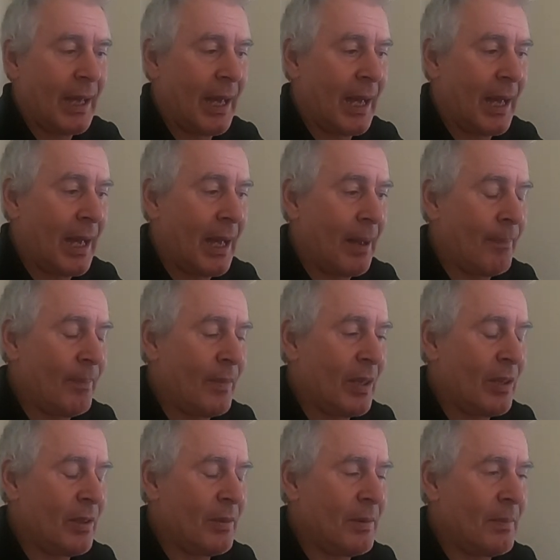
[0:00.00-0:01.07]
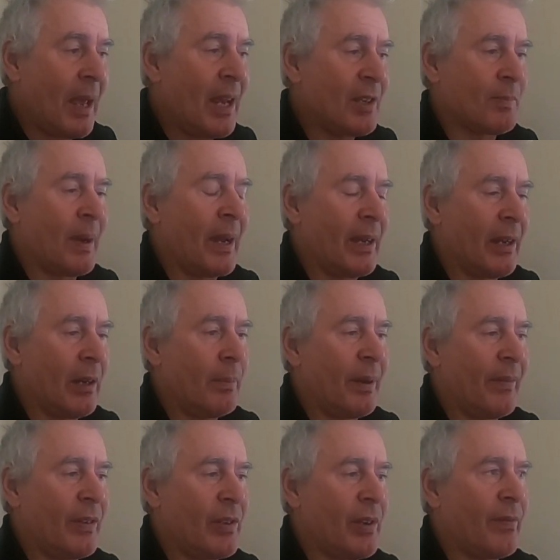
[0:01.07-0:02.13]
Has made a little bit
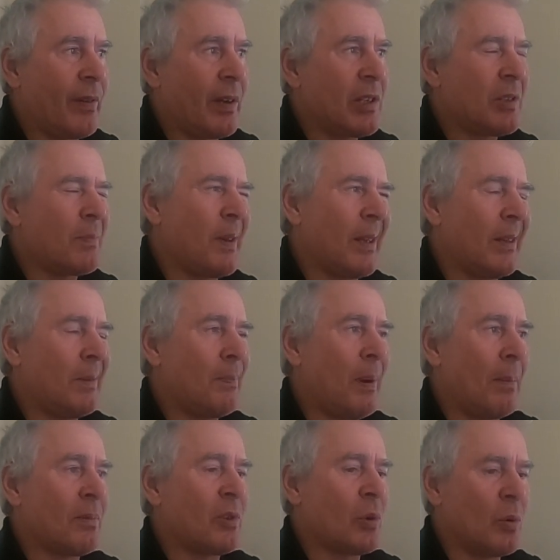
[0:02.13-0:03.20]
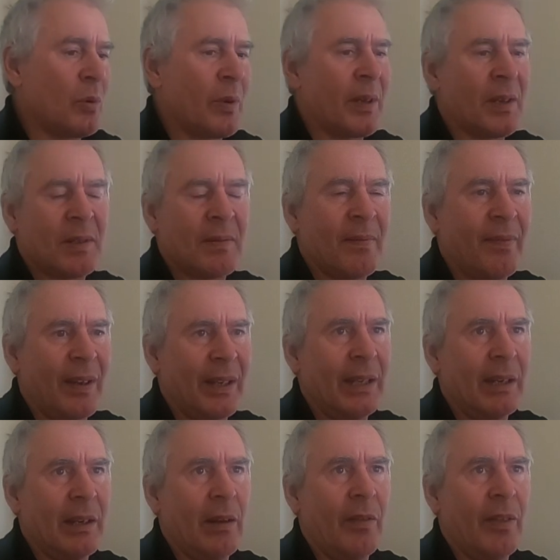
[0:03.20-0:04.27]
of a difference, but pump's still doing some funny
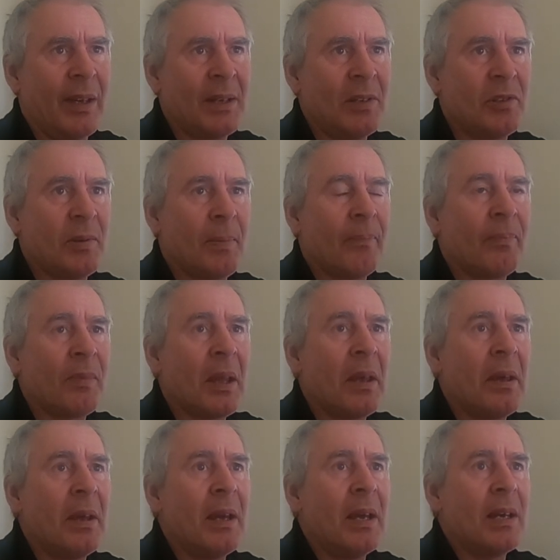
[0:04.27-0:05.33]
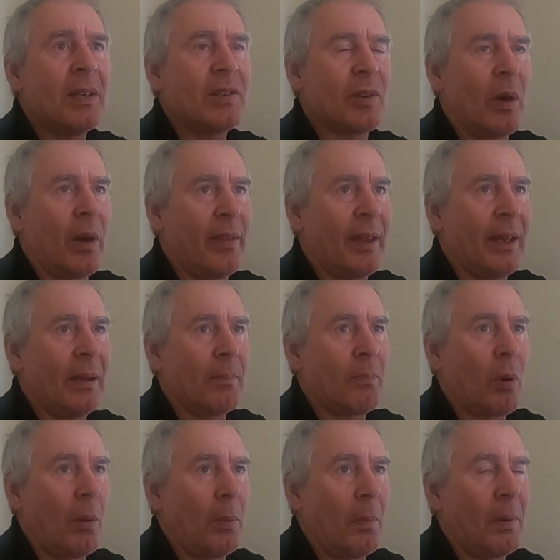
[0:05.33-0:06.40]
little things. So I think it
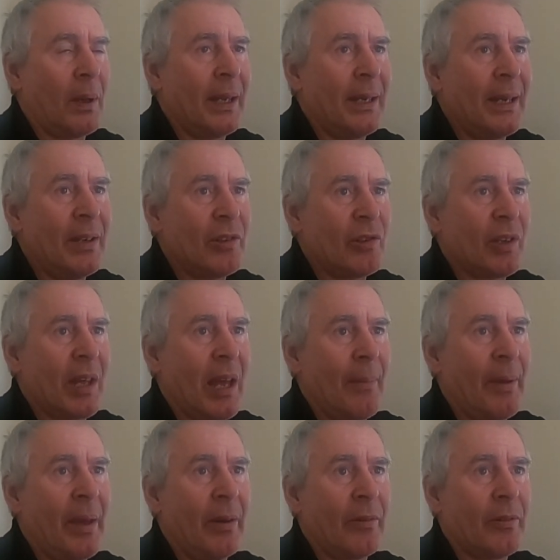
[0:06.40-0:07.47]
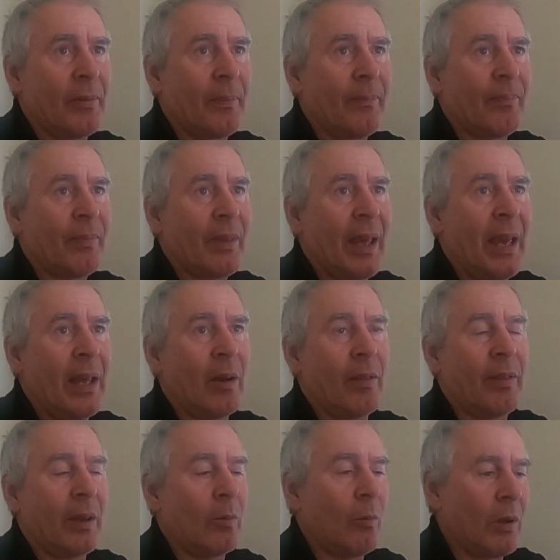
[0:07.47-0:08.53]
probably needs to come out, and I
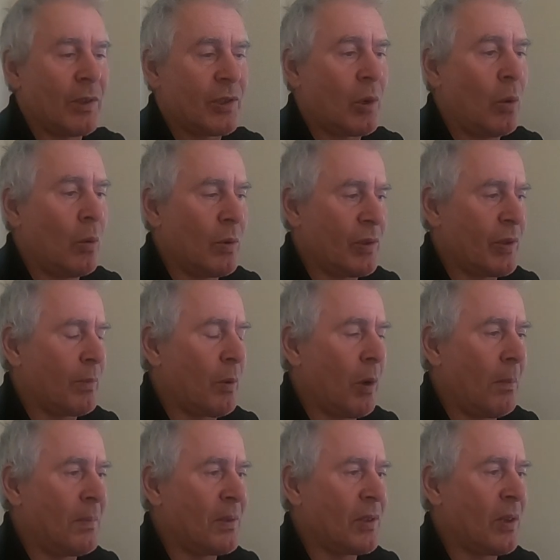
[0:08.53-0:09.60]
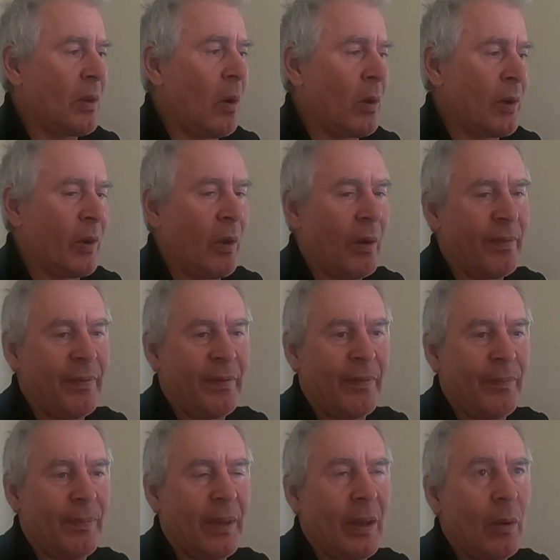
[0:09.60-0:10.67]
think what's caused the problem is on and off
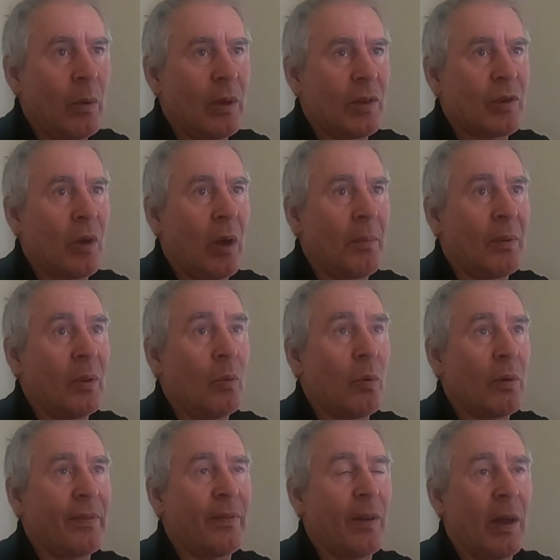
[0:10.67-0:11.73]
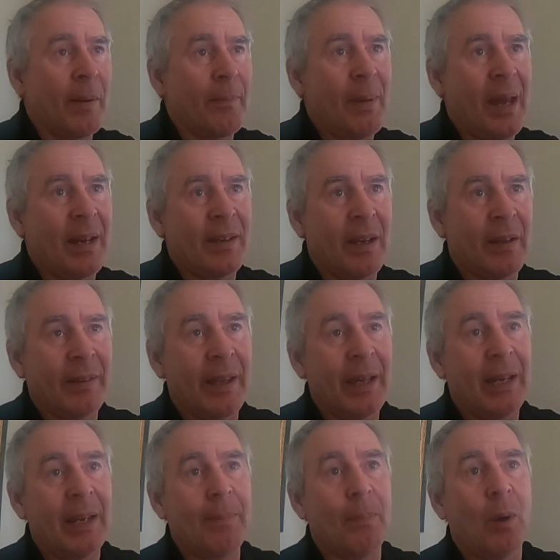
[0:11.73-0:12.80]
all the time with the water flowing back down the
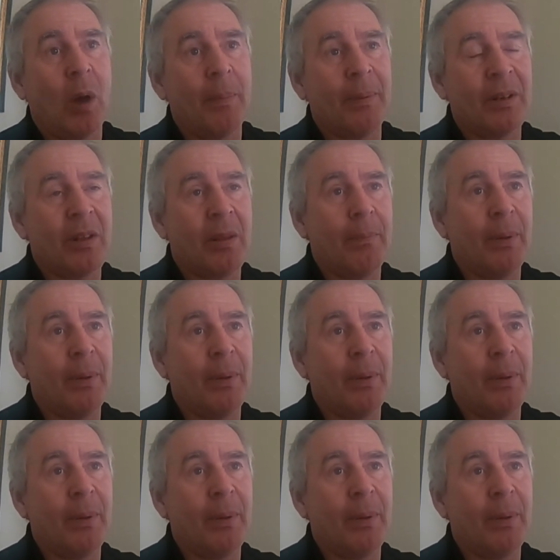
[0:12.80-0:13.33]
outlet pipe into the